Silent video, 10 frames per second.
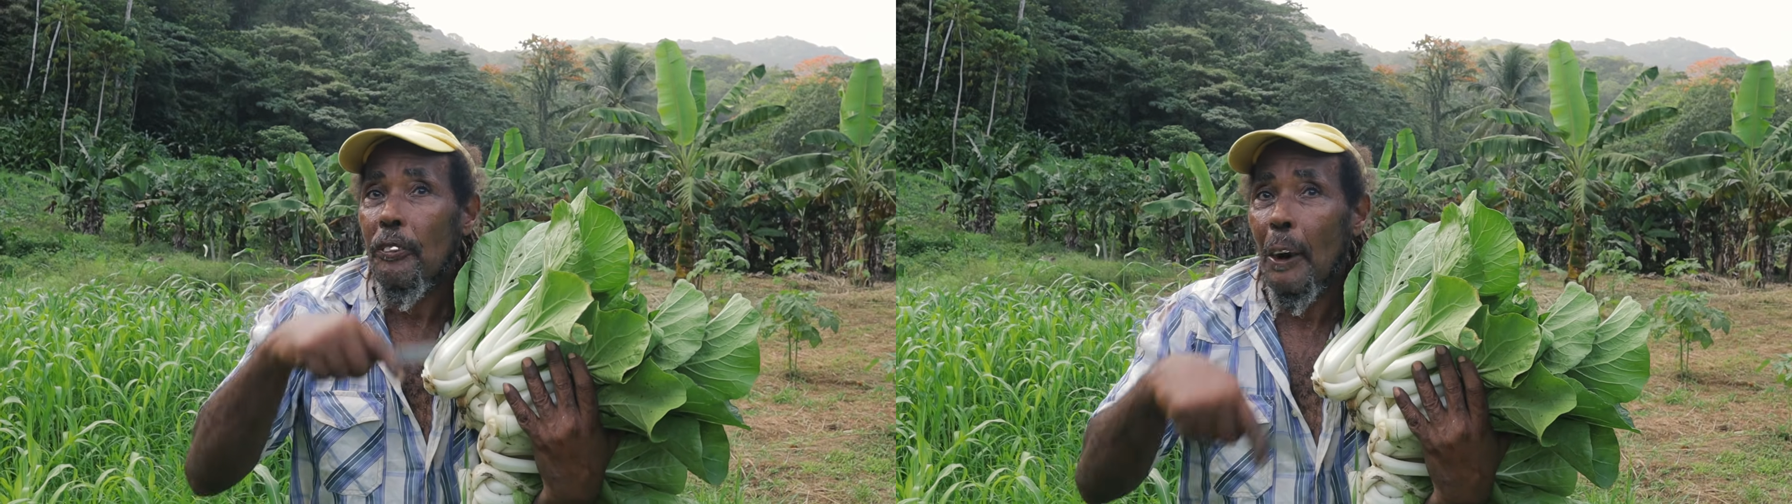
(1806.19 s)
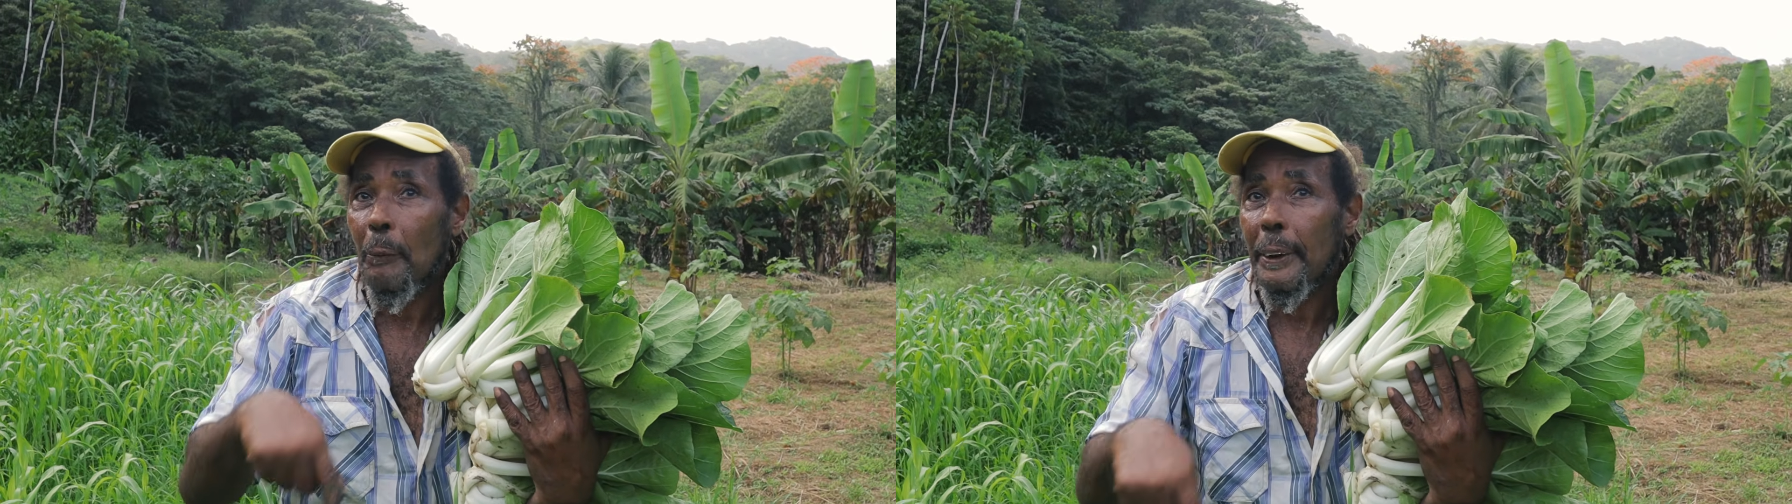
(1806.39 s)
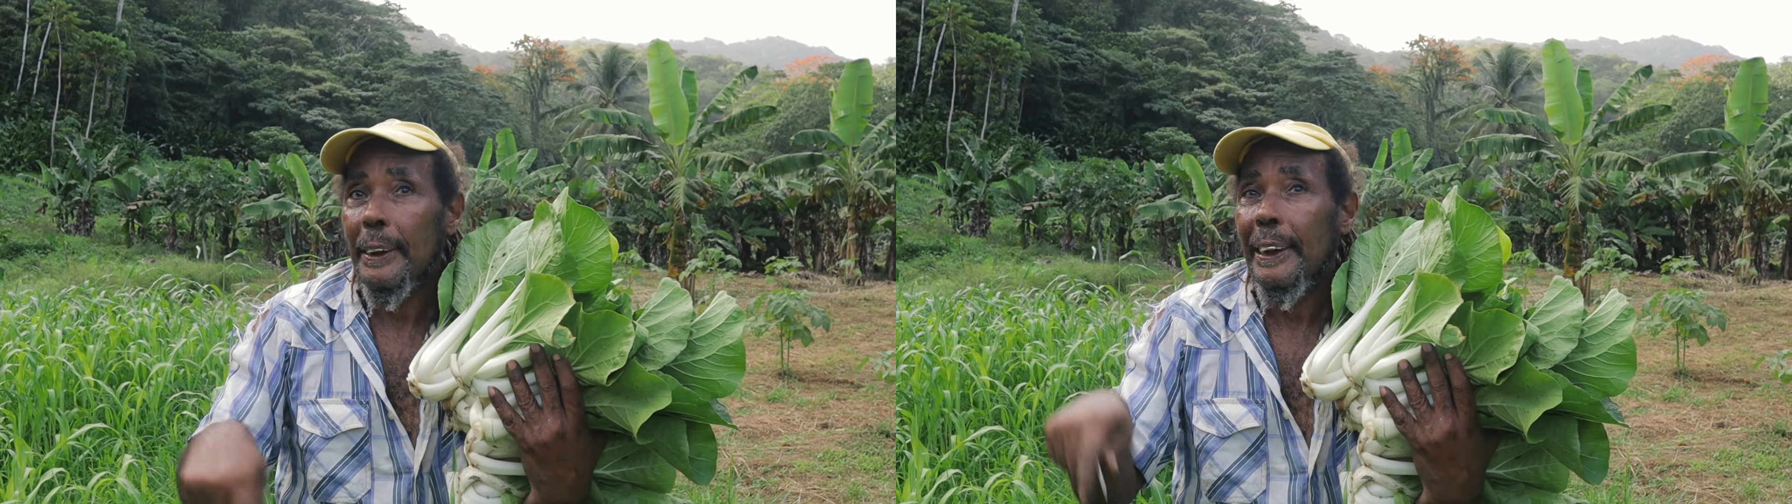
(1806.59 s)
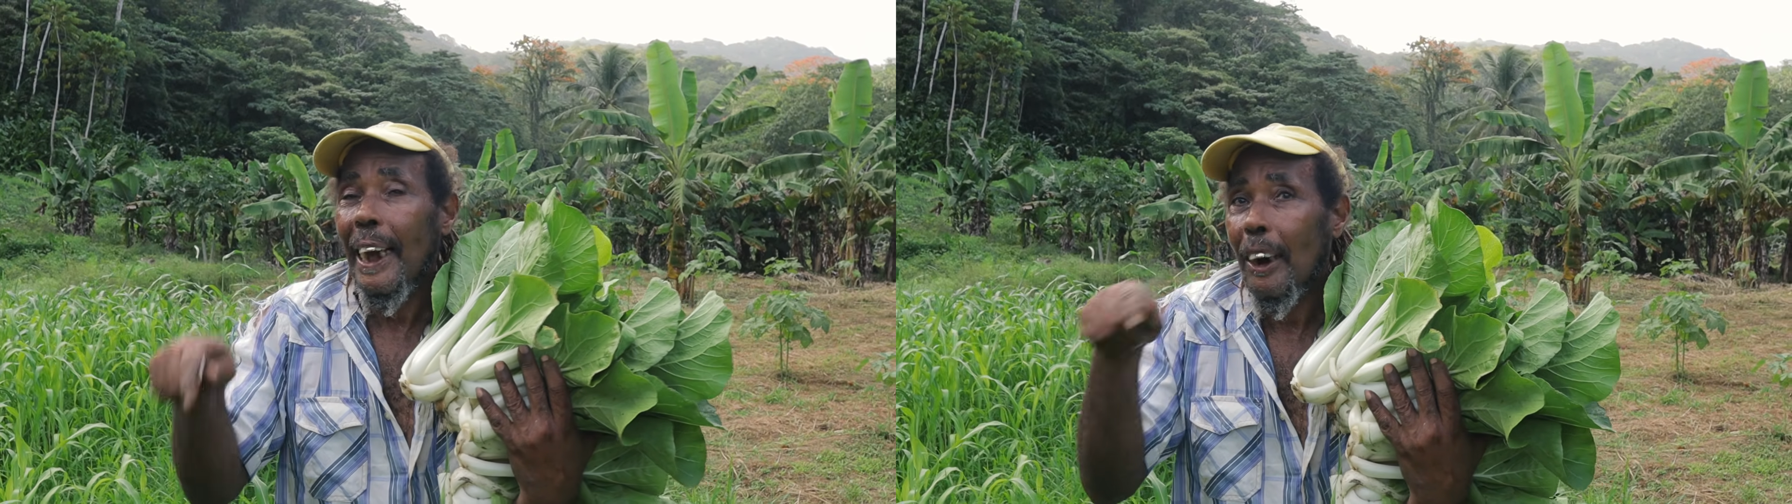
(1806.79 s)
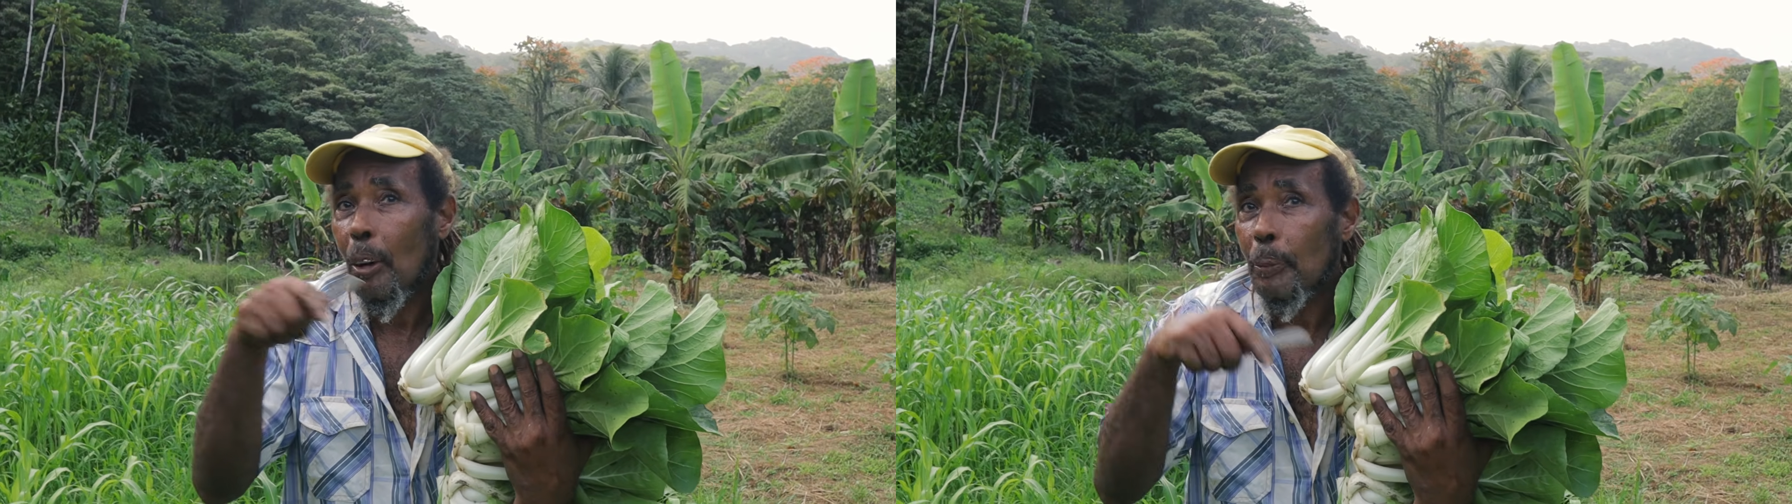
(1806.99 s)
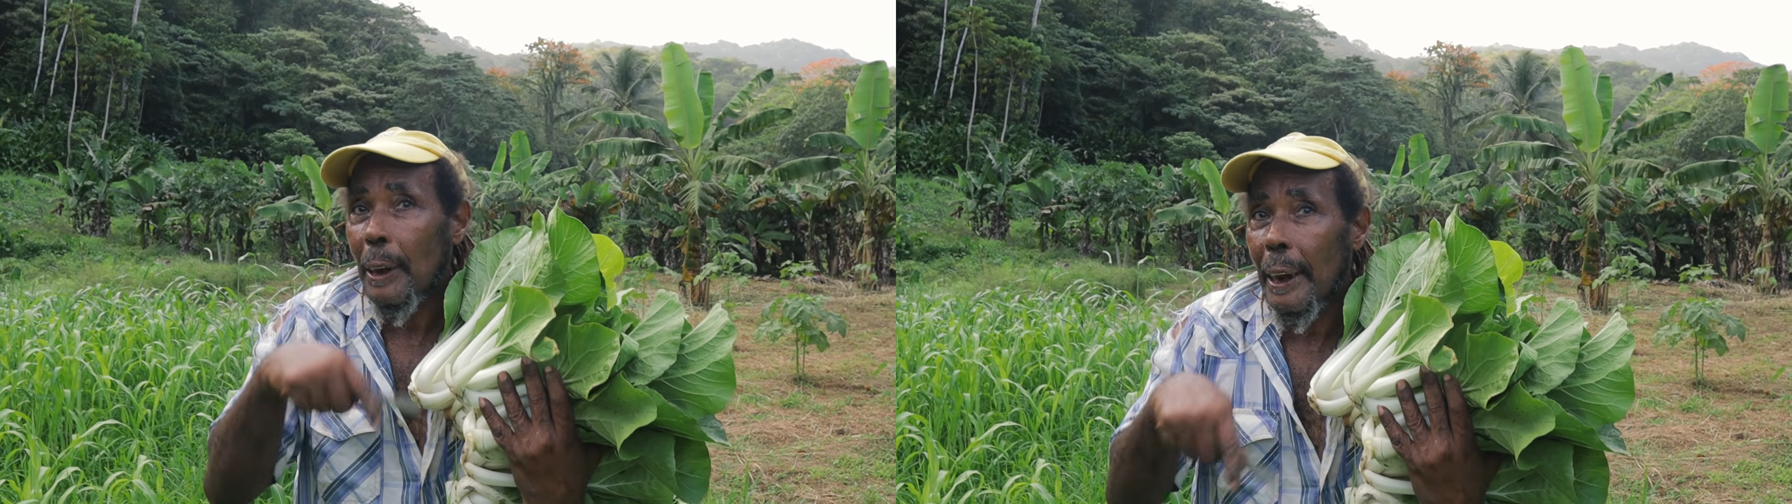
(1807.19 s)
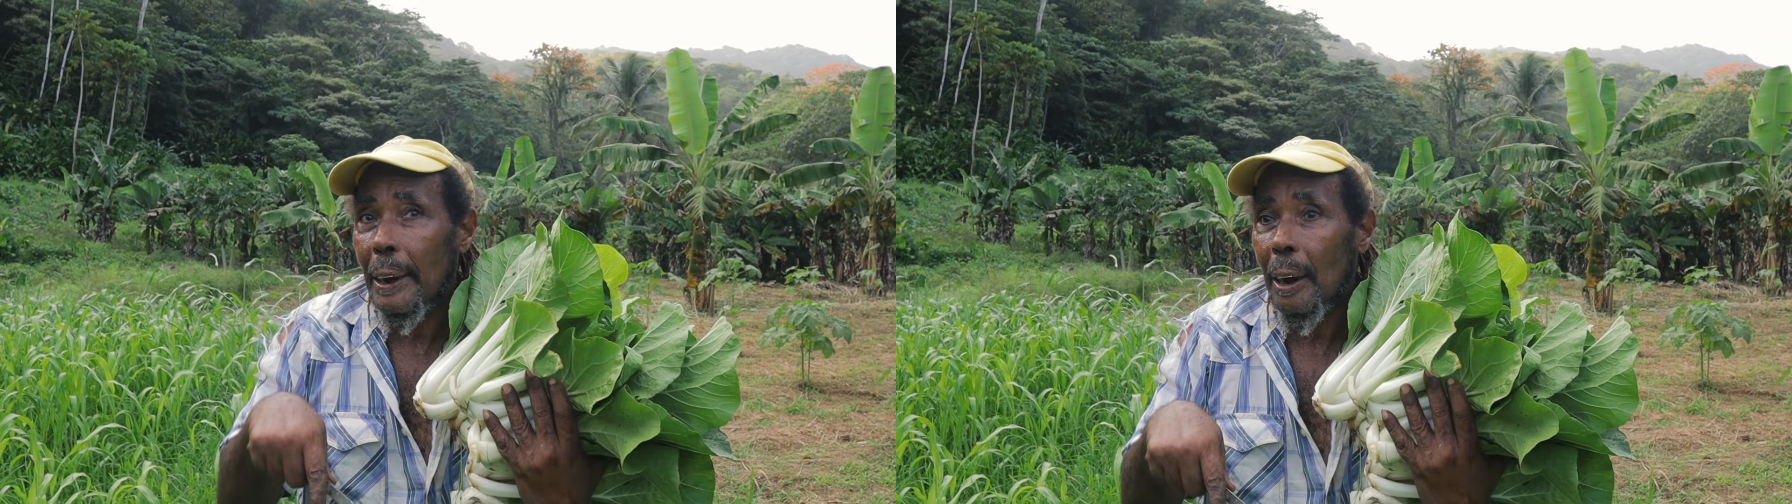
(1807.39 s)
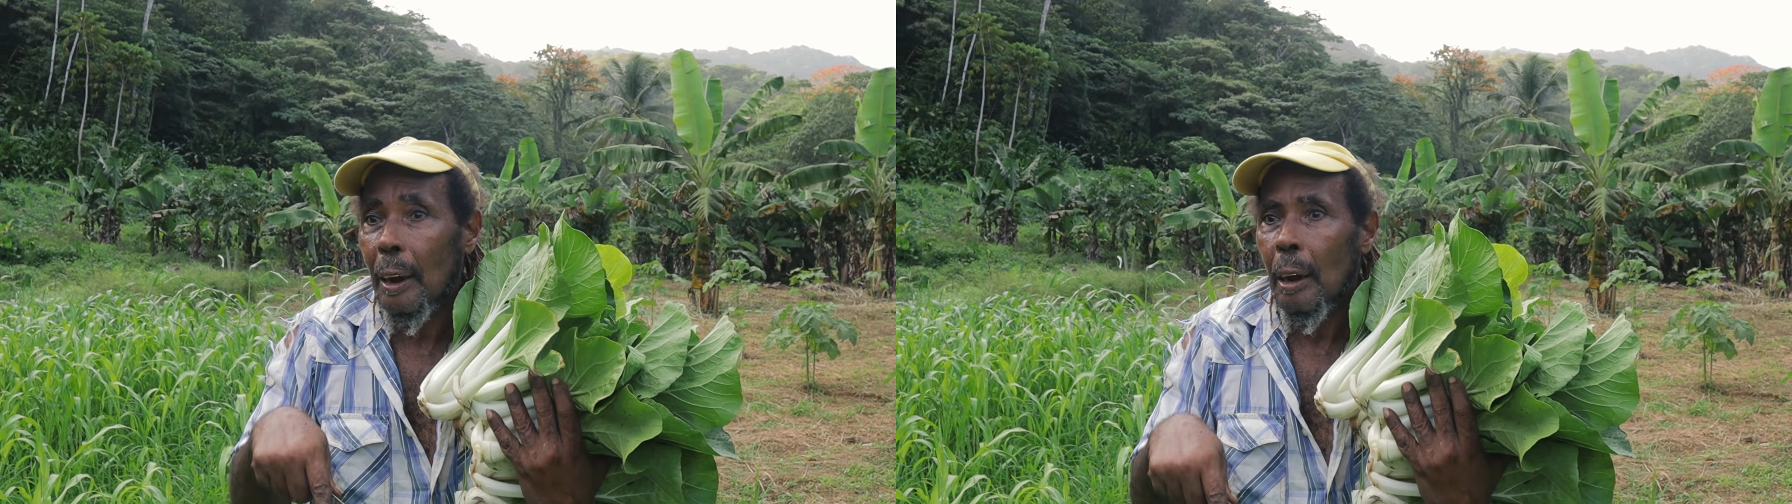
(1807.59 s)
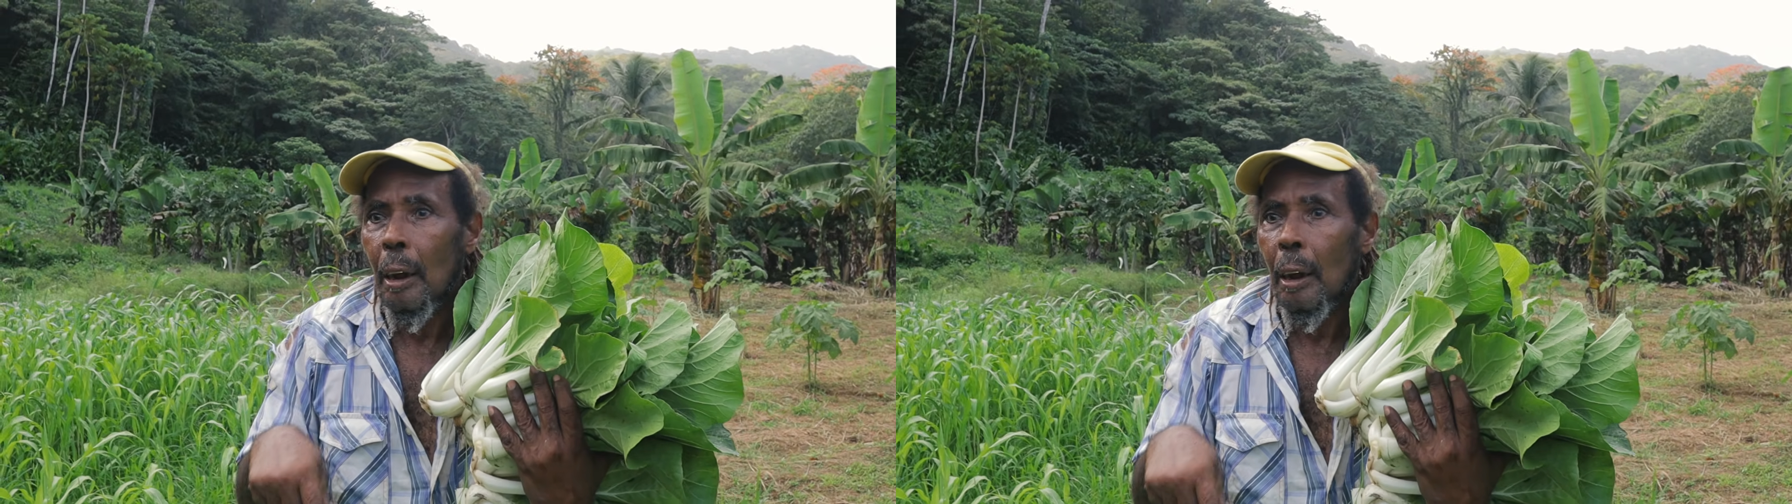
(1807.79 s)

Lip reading: farmers can't come together.